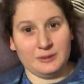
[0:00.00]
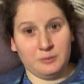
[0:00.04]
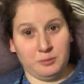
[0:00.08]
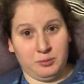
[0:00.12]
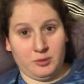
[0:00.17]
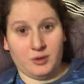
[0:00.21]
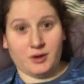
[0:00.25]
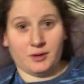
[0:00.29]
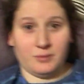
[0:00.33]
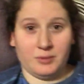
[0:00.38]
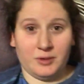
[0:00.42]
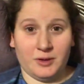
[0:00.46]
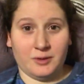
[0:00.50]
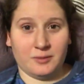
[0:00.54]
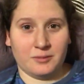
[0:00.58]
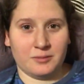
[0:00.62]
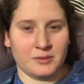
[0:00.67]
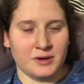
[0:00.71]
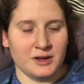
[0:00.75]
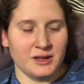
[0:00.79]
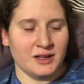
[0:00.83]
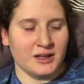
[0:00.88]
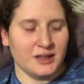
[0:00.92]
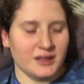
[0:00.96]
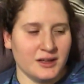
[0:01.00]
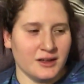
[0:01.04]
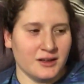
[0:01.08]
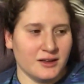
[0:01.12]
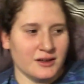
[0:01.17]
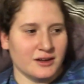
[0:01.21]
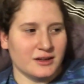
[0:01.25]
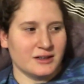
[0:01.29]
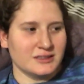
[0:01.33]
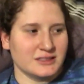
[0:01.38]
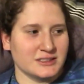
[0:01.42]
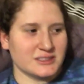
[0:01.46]
the problem.
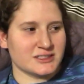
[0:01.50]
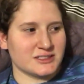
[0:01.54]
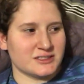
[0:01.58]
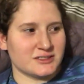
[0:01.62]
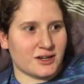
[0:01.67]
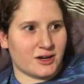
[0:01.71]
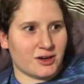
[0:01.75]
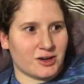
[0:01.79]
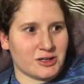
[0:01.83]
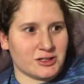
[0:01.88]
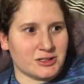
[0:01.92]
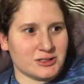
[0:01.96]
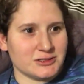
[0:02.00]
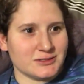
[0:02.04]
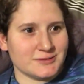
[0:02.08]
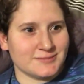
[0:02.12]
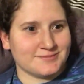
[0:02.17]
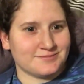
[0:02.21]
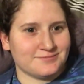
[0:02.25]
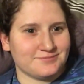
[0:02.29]
So